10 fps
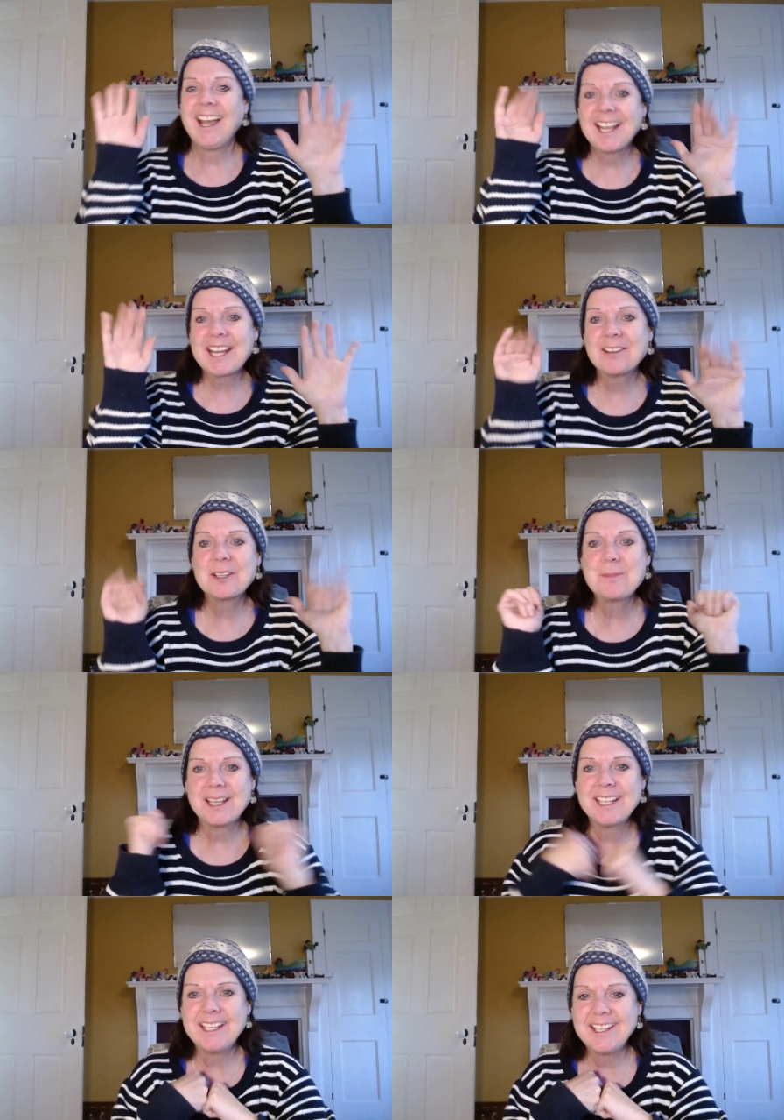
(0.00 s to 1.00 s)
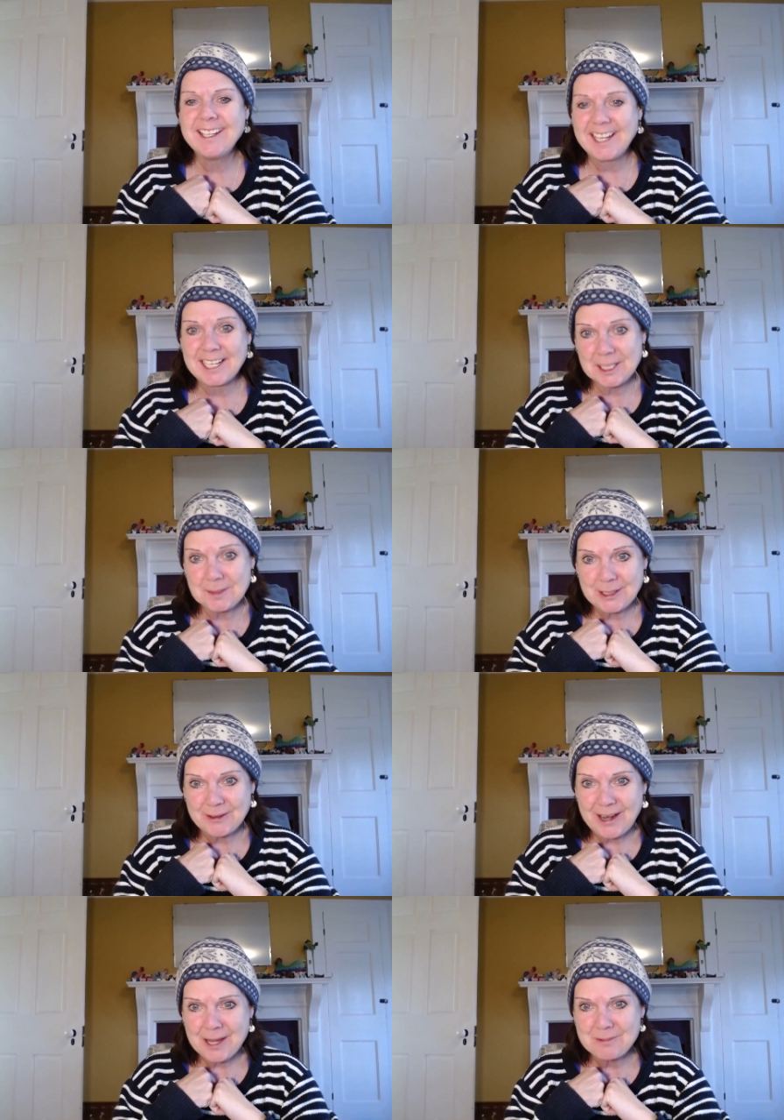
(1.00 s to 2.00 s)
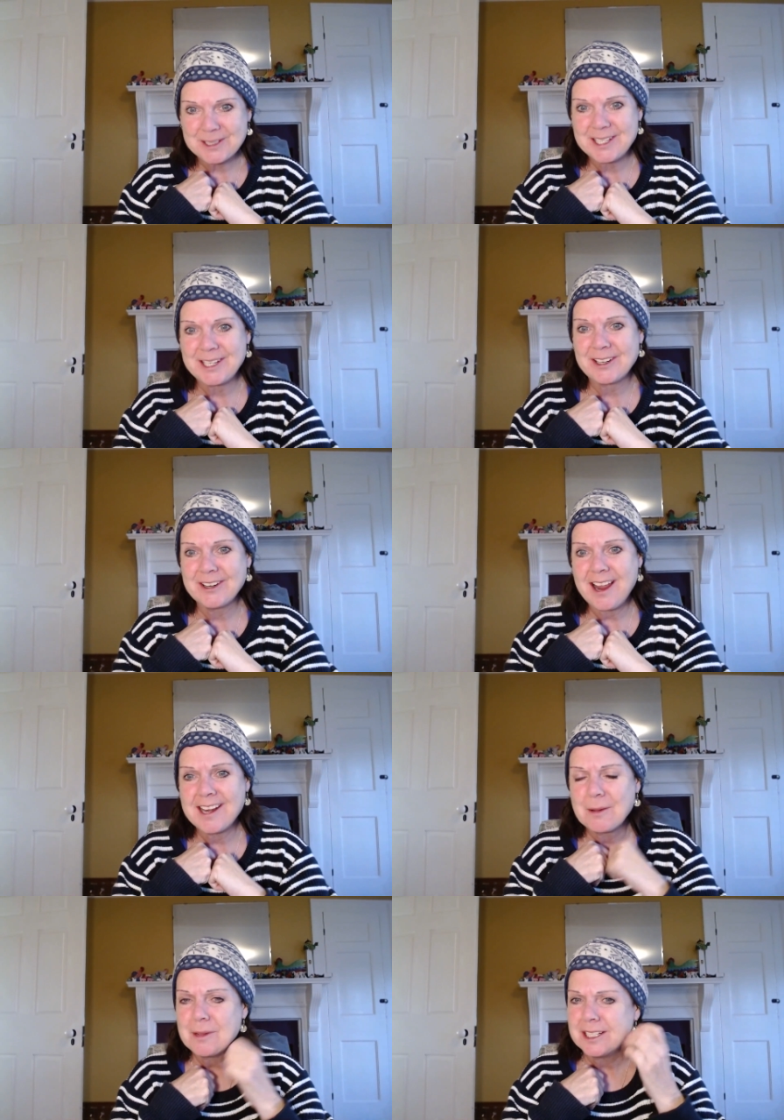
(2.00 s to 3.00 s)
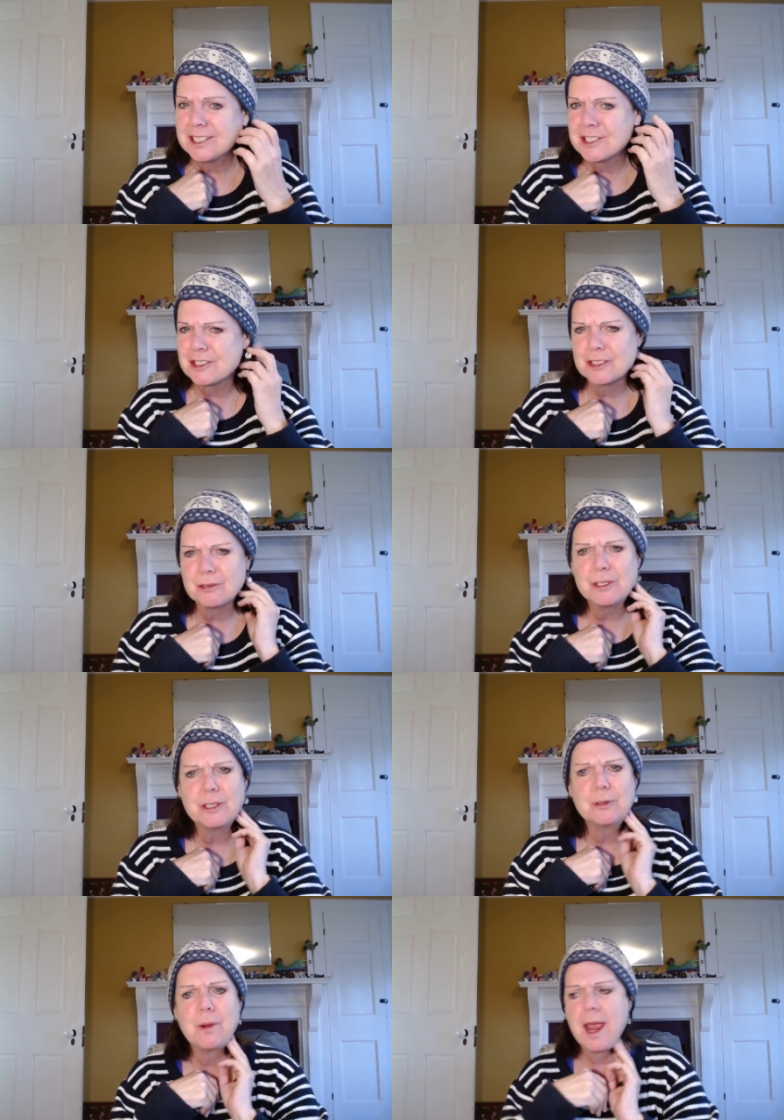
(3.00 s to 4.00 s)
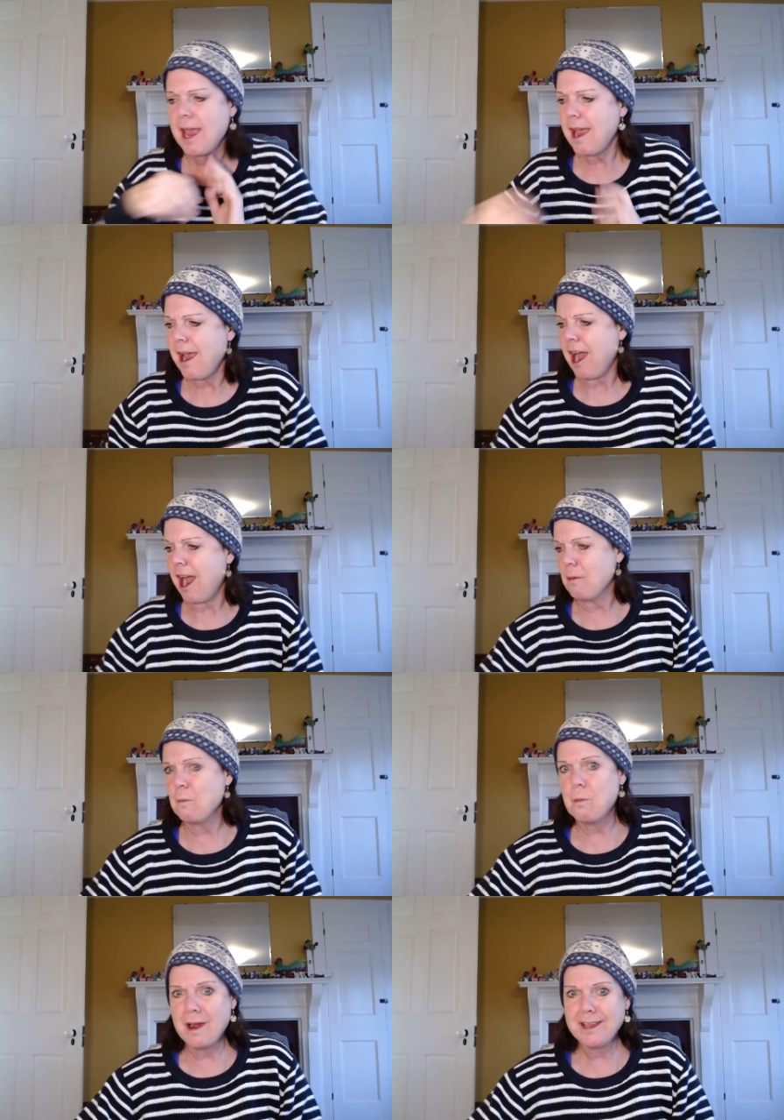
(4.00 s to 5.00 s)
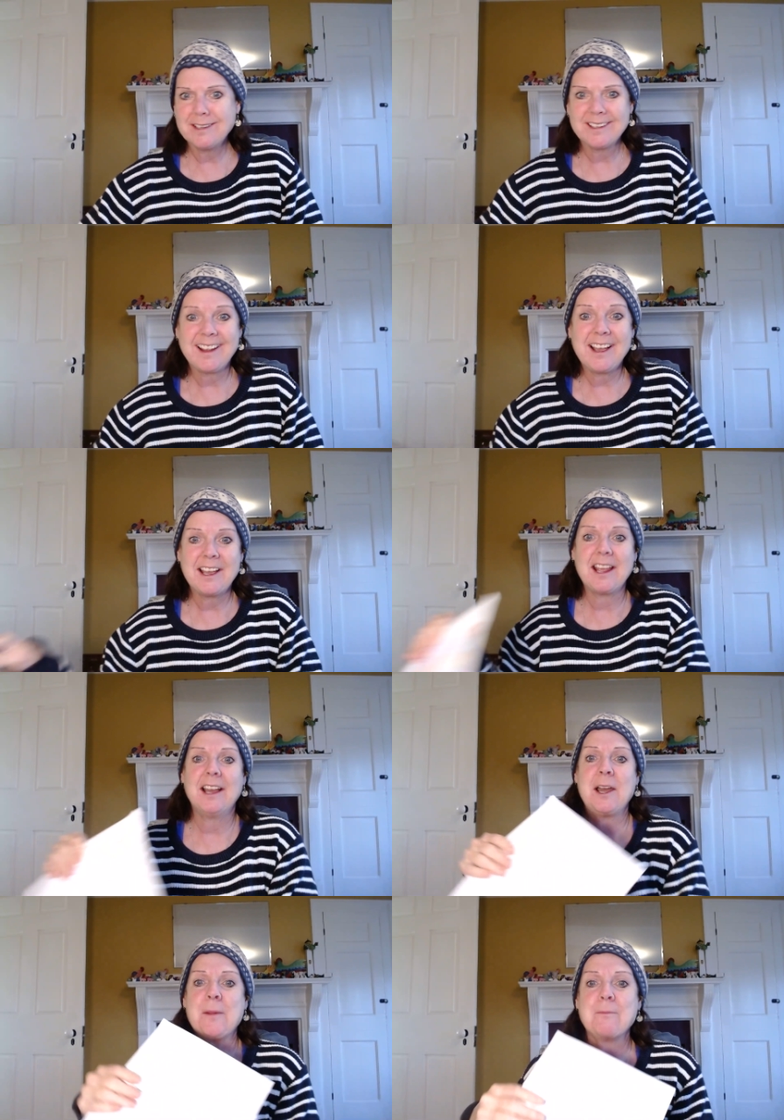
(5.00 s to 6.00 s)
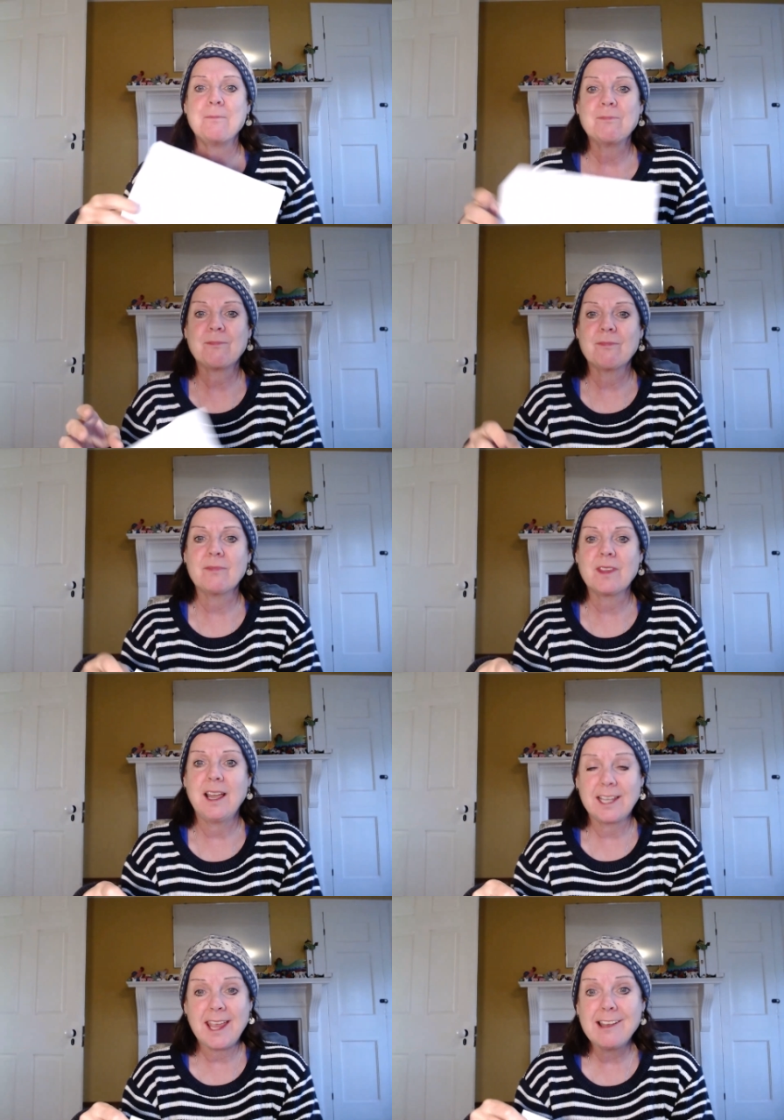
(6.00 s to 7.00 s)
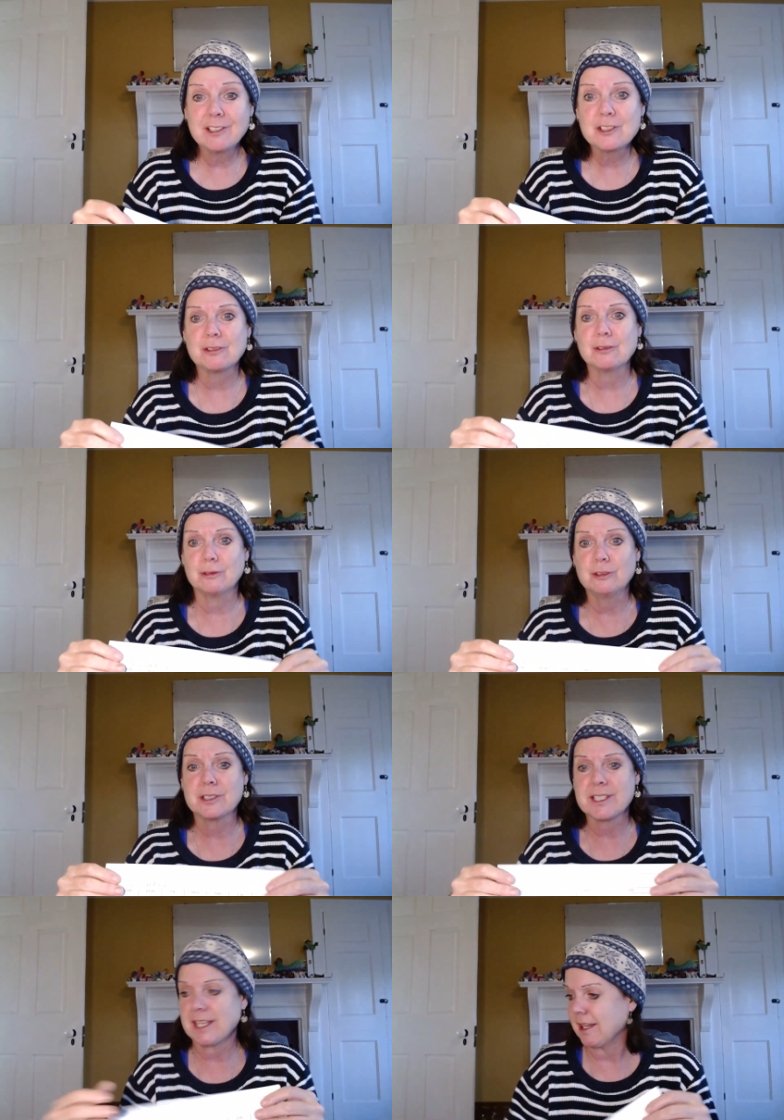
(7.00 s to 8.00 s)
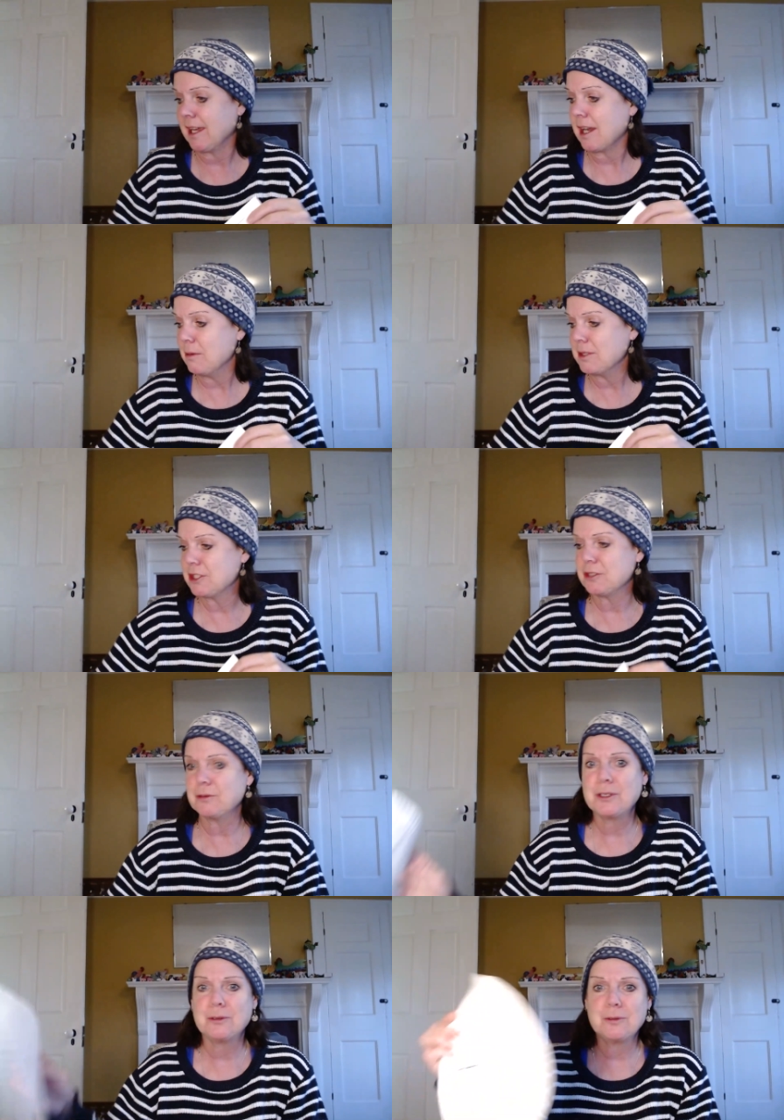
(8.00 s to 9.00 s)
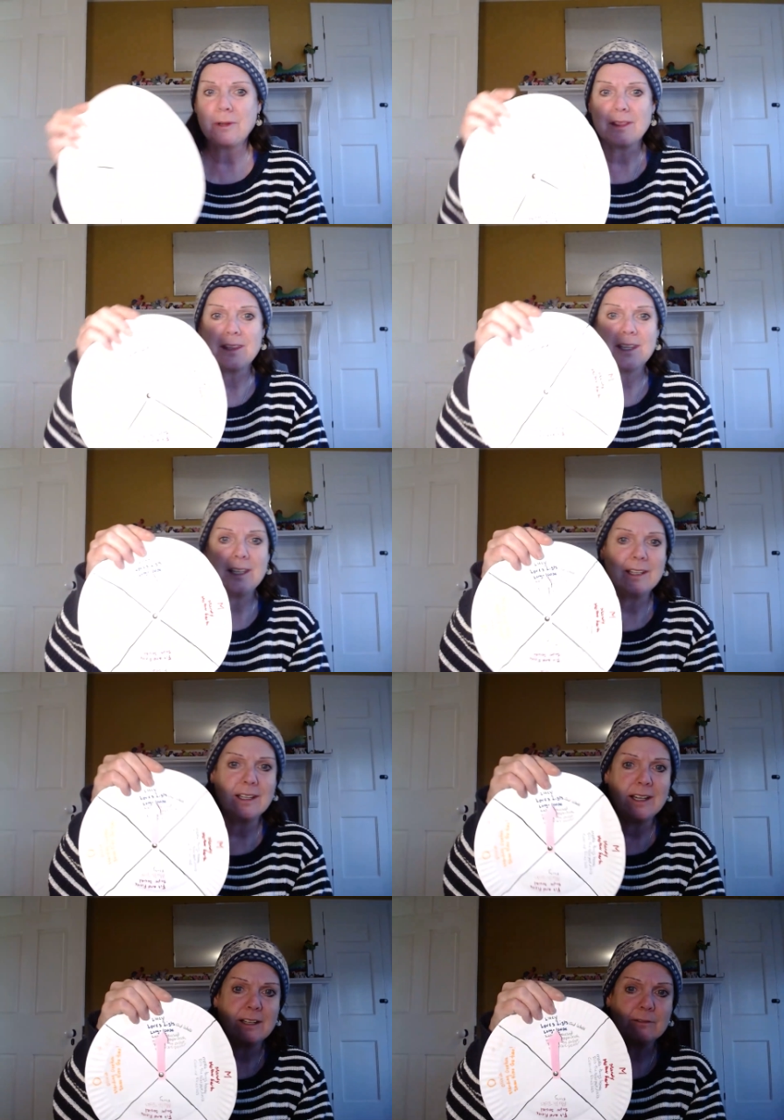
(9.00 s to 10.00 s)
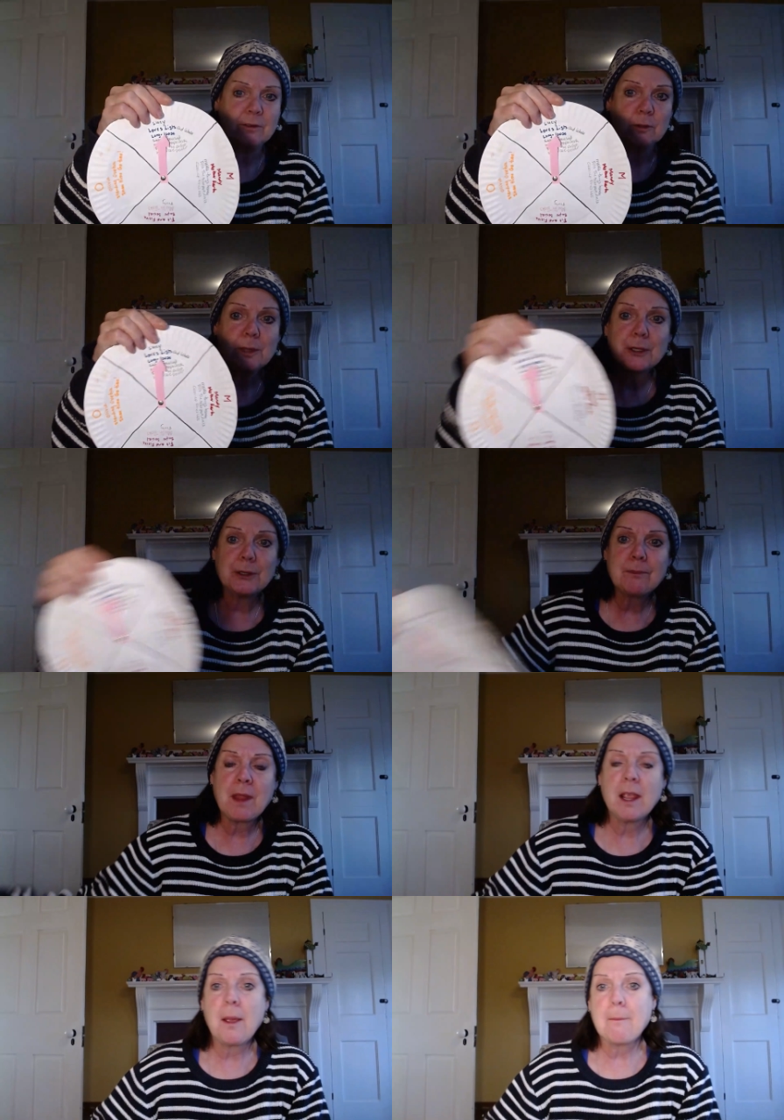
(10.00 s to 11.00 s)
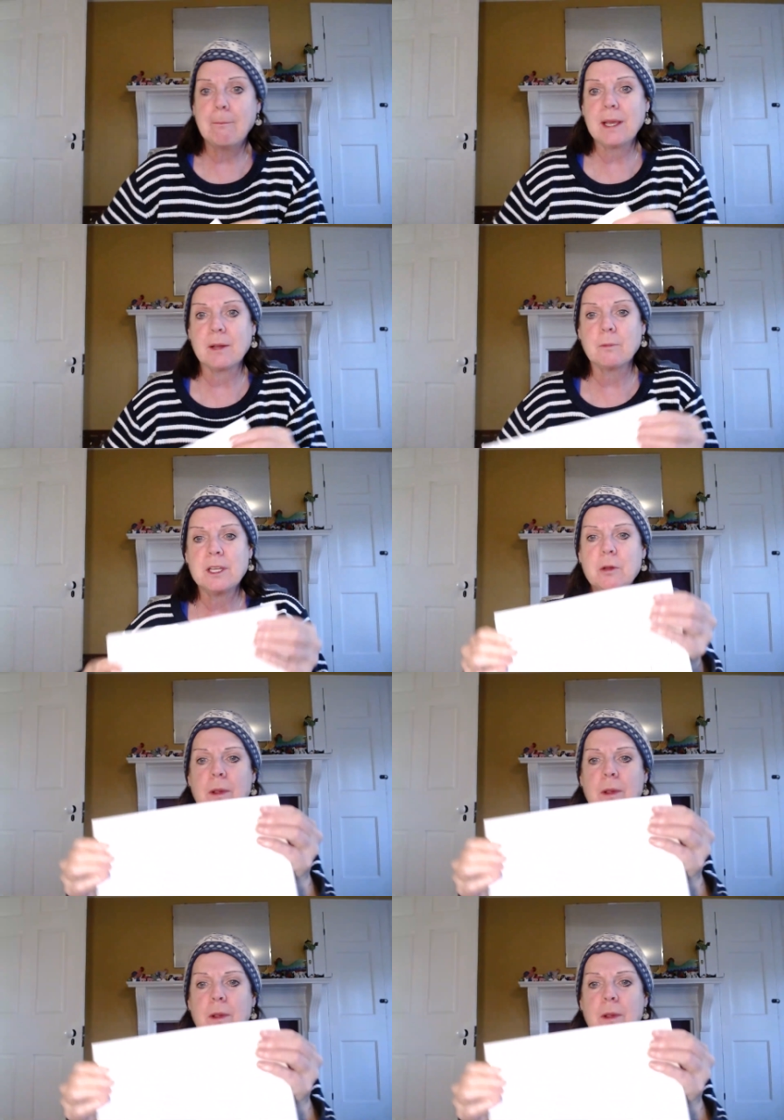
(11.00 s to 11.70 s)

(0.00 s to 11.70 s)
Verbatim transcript: Hi, everybody. Annie Baker Atwood here, and I wanted to show you what um, a calendar looks like. I always show you the uh, but when